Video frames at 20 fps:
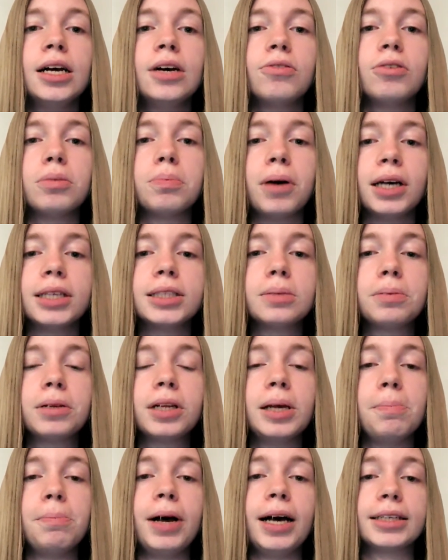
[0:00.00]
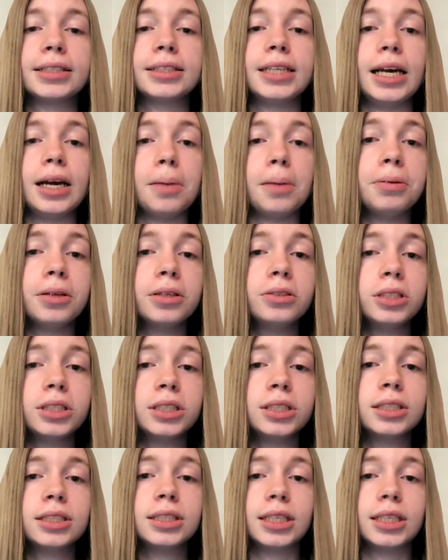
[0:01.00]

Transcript: with possible impacts to air pollution,